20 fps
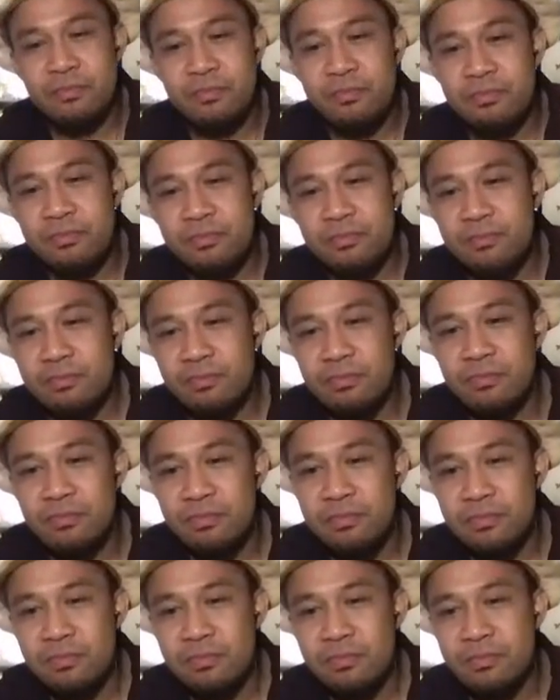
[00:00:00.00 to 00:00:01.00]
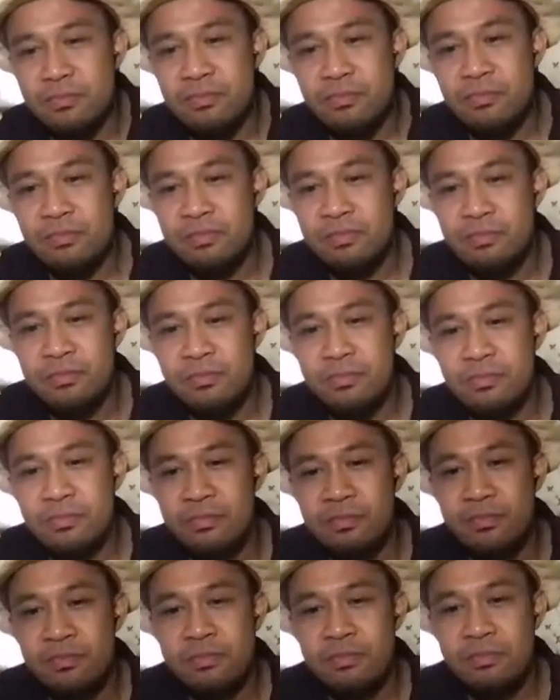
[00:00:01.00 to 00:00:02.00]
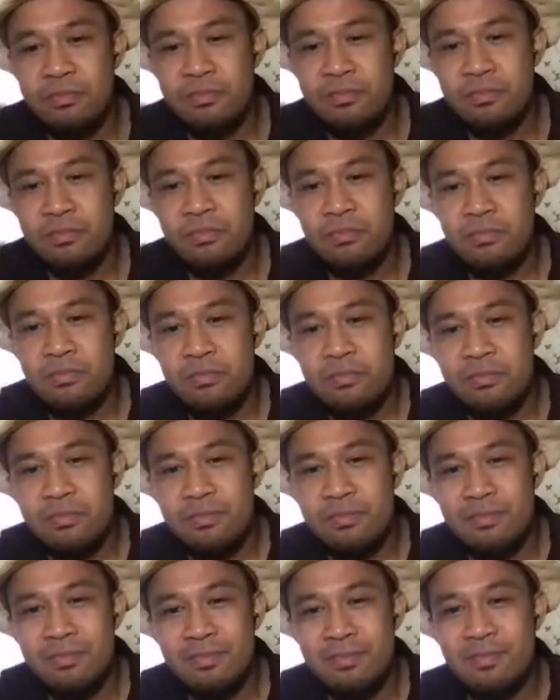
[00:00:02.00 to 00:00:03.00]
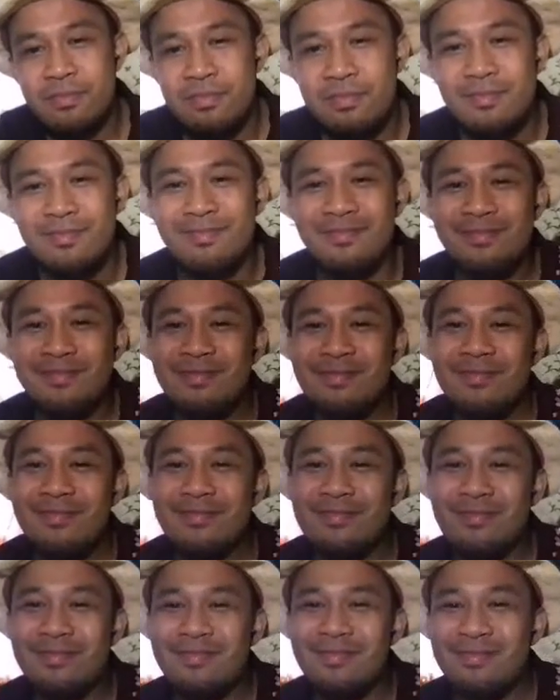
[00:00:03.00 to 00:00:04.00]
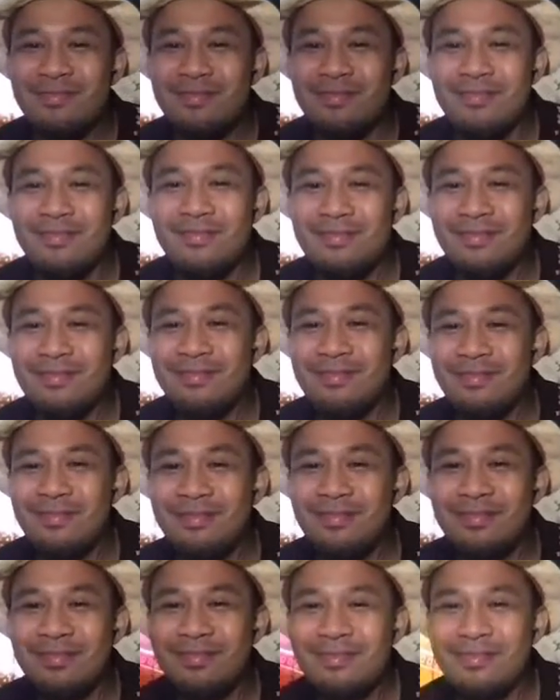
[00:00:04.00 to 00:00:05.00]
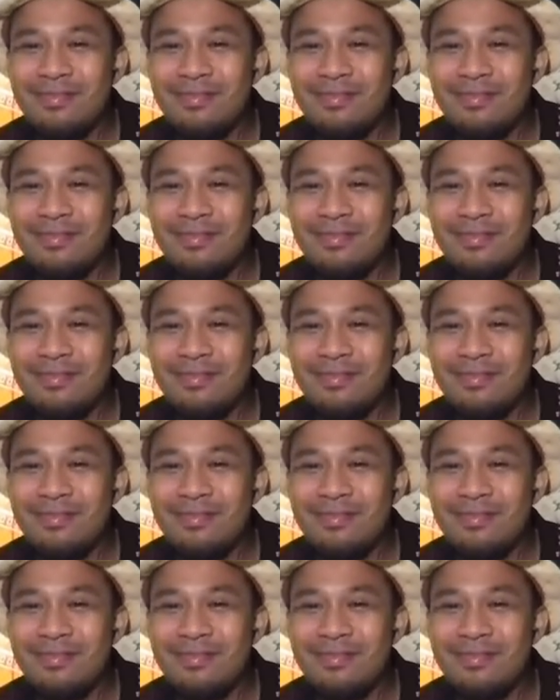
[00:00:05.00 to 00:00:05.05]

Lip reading: No words are spoken by the person on screen.